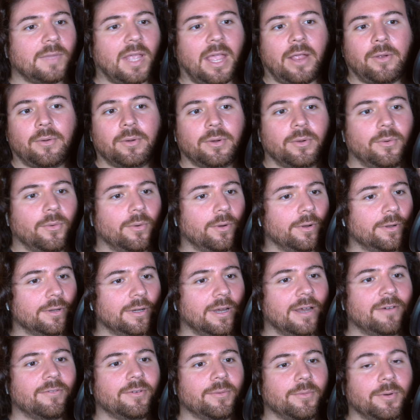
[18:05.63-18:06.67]
Aragorn,
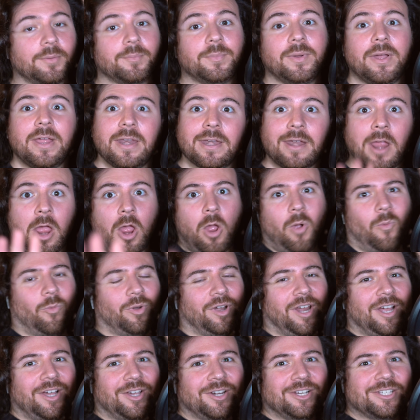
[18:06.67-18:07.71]
everyone. But we're
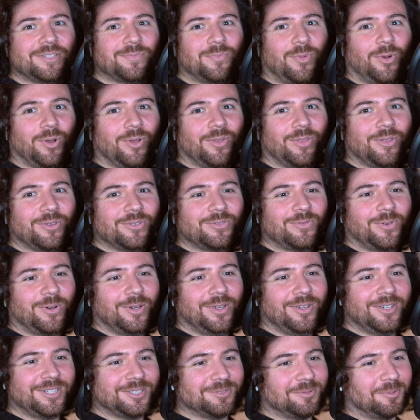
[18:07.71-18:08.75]
not going to spoil those for
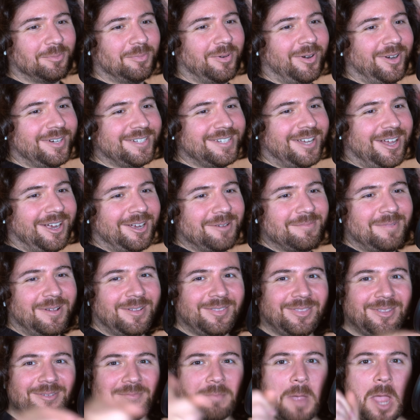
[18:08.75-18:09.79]
you because we'll probably talk
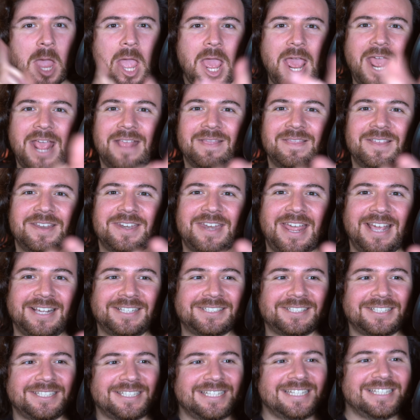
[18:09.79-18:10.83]
about them in the
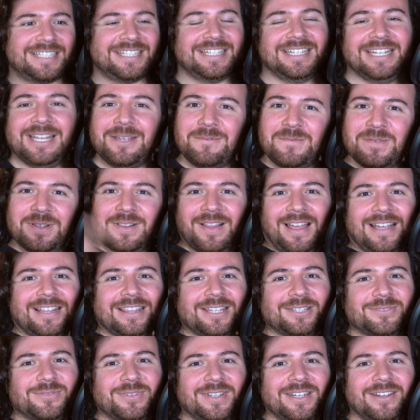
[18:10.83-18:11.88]
next edition. If you like
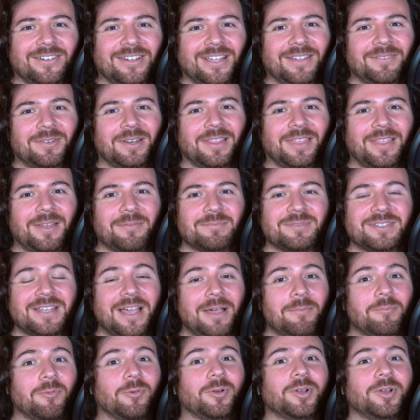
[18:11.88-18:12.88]
this video, give it a thumbs up.